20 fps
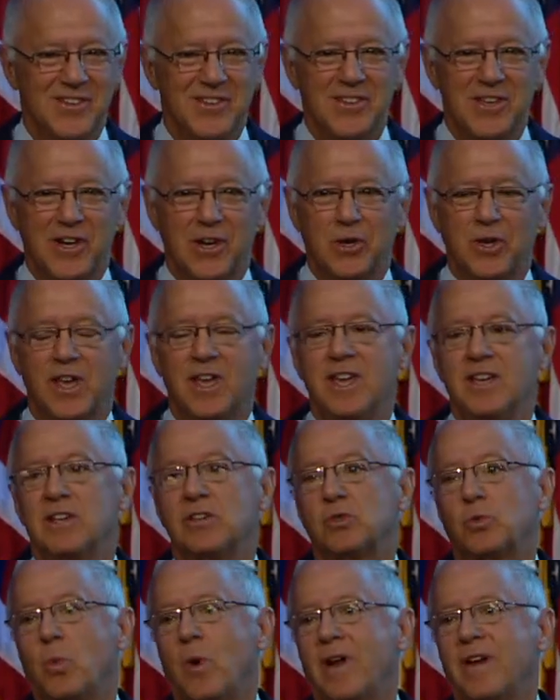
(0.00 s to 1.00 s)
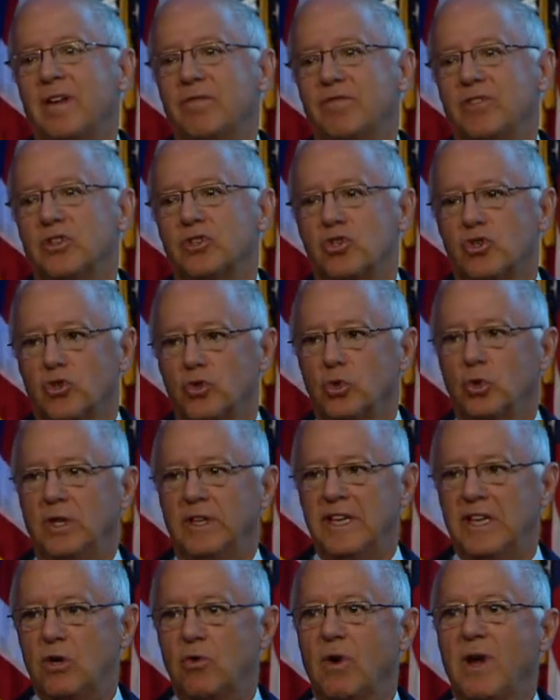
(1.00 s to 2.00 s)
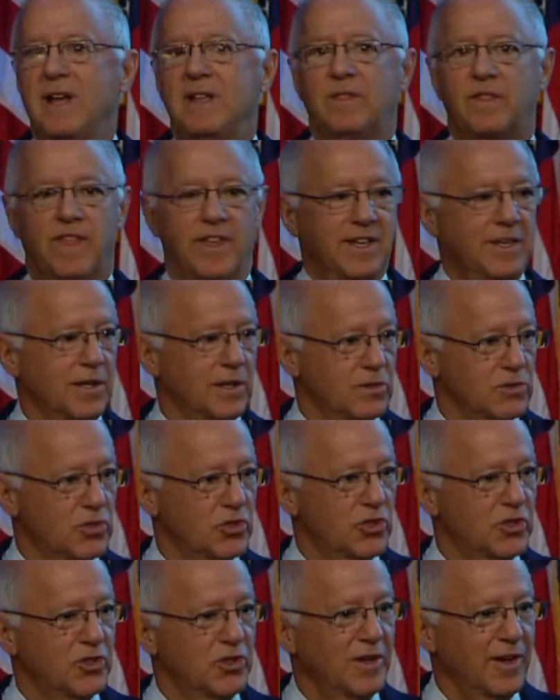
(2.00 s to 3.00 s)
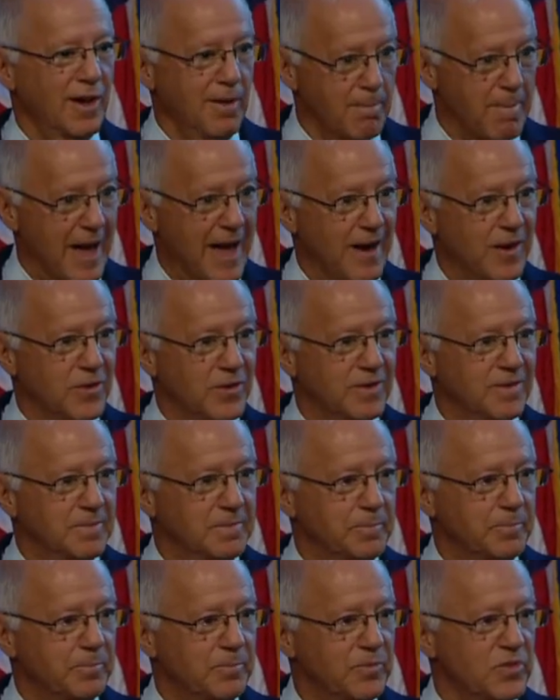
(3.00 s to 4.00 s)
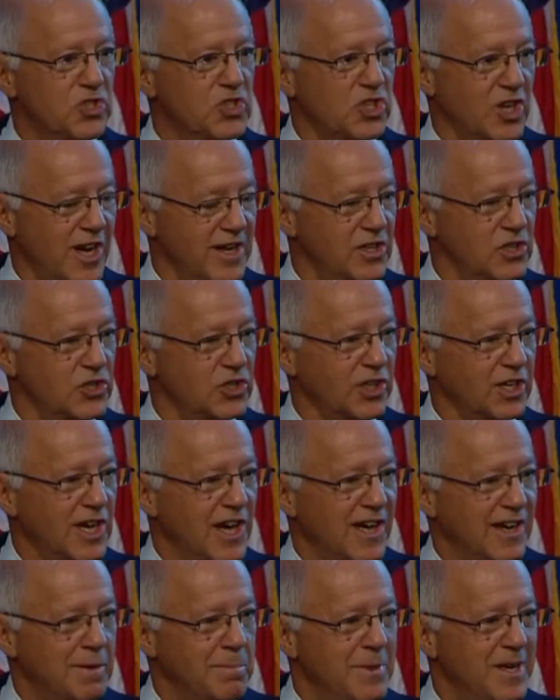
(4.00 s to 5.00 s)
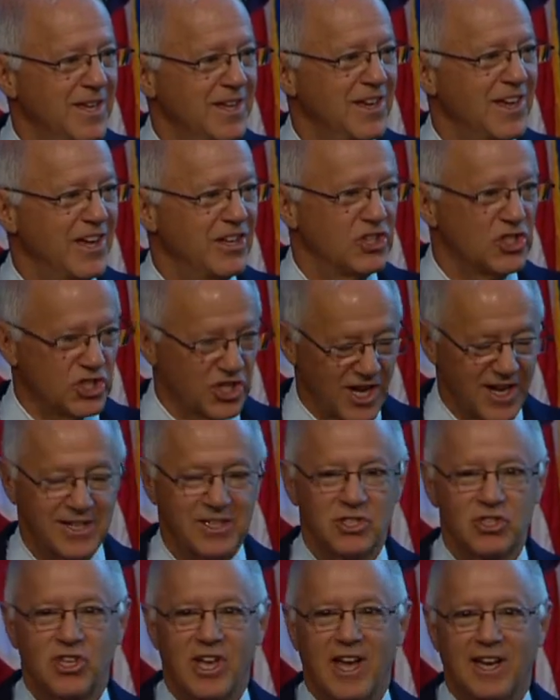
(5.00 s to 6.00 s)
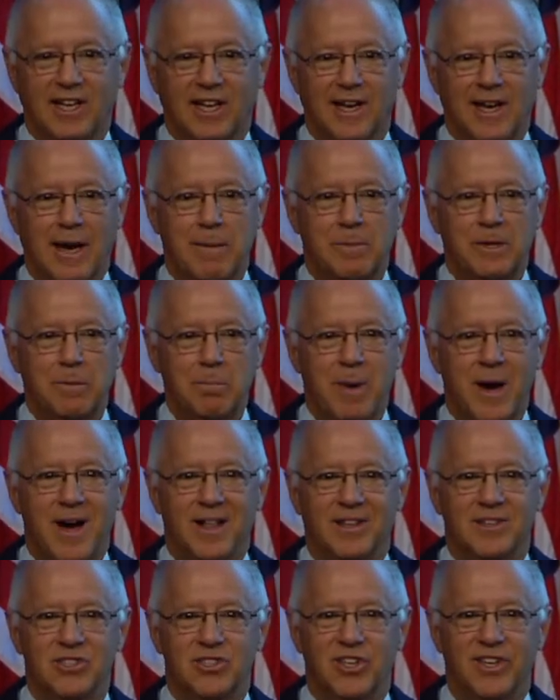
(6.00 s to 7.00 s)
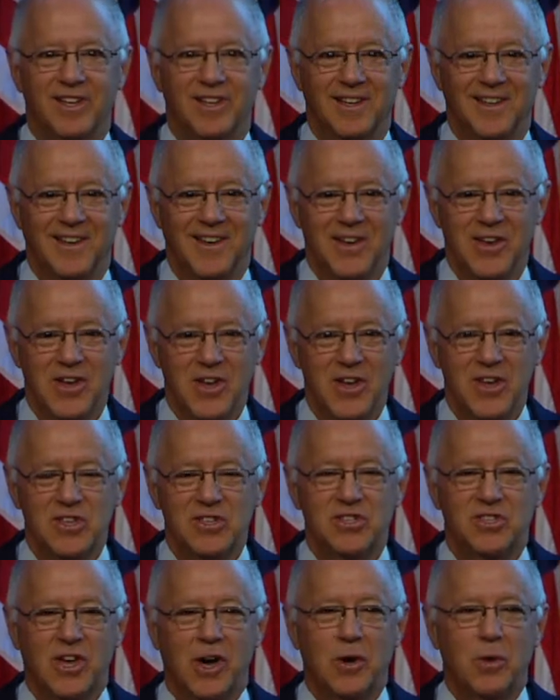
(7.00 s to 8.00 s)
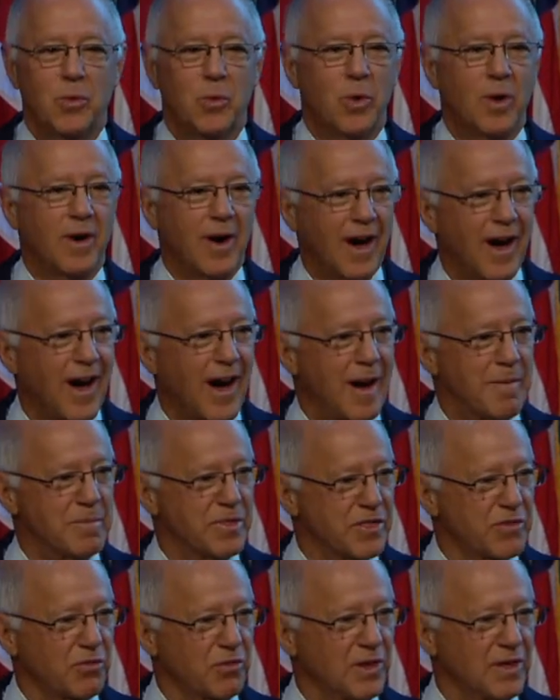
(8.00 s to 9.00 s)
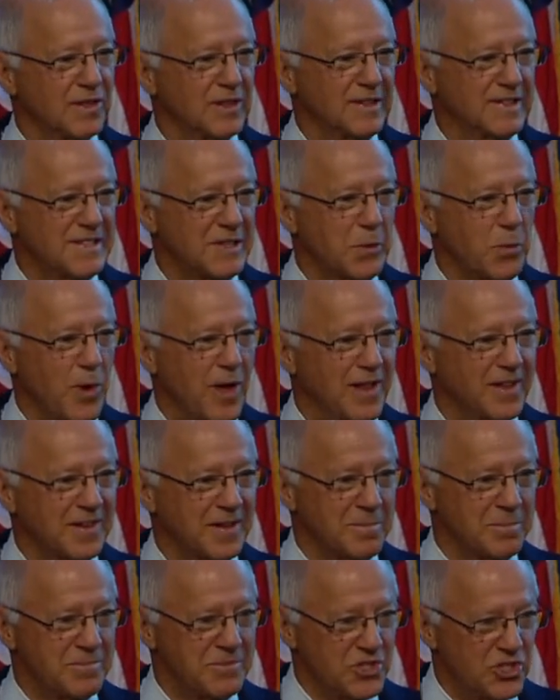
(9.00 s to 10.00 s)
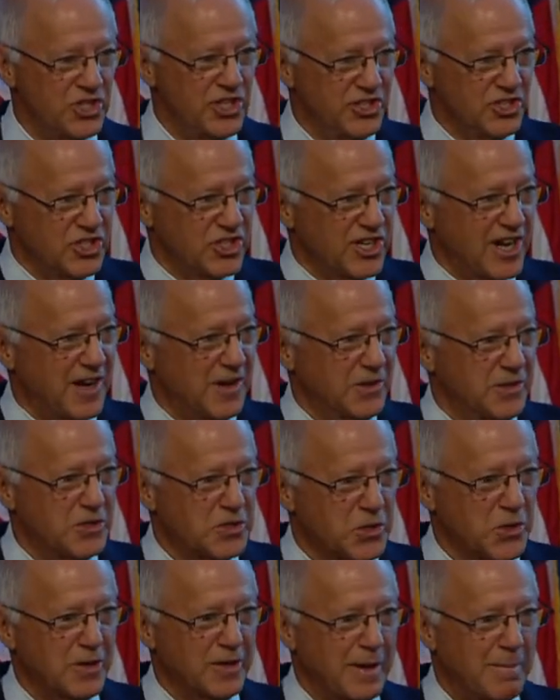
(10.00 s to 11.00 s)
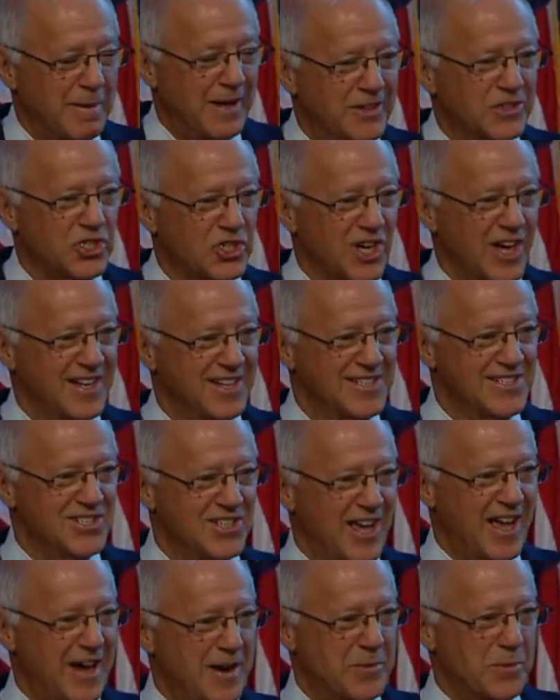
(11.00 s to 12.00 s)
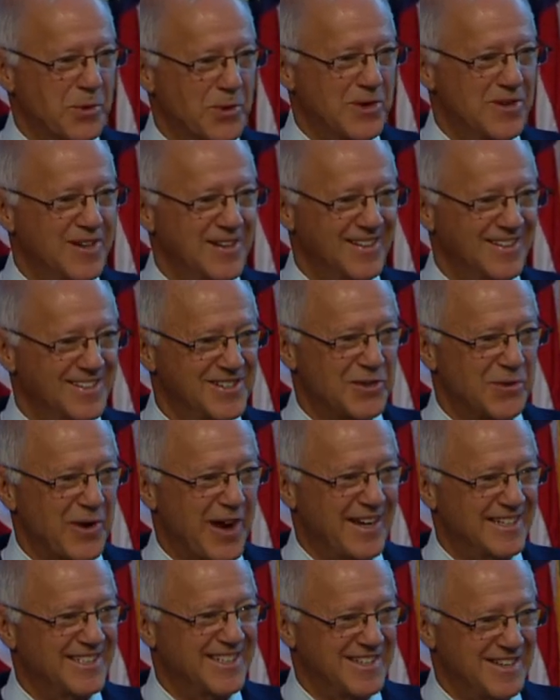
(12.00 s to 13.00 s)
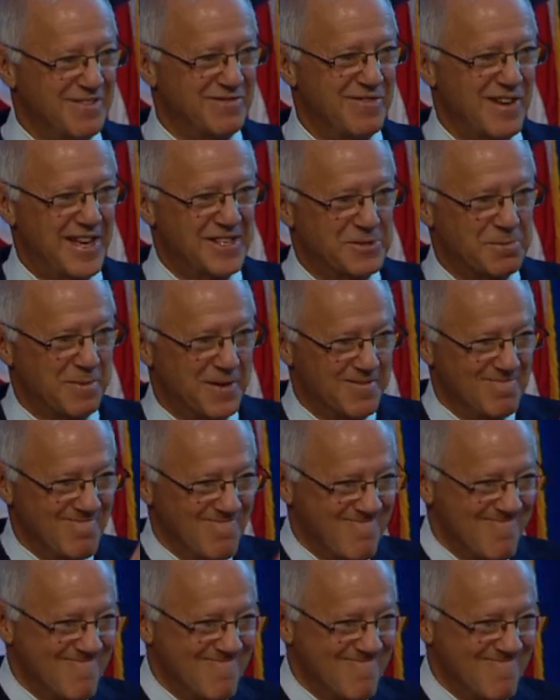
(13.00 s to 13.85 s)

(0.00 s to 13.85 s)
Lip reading: You know, he is one of the truly great thinkers about China's economy and China's economic policy. So I'm thrilled to welcome Qin Xiao to talk about China's outward direct investment.